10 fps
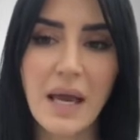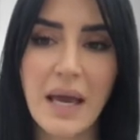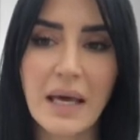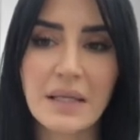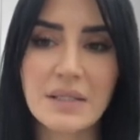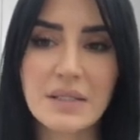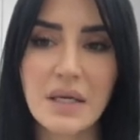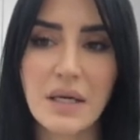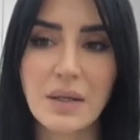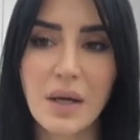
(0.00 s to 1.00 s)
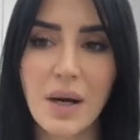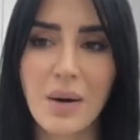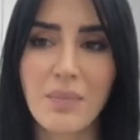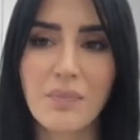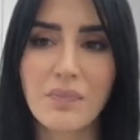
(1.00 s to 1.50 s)
and
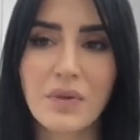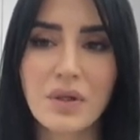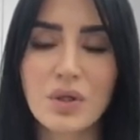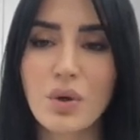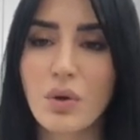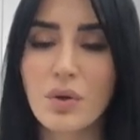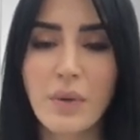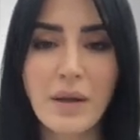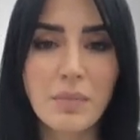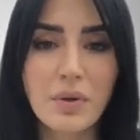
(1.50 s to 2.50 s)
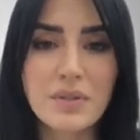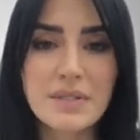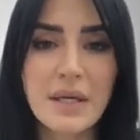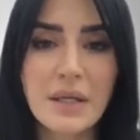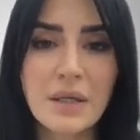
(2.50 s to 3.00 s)
go to the right
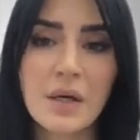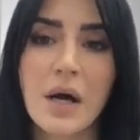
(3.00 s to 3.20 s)
person.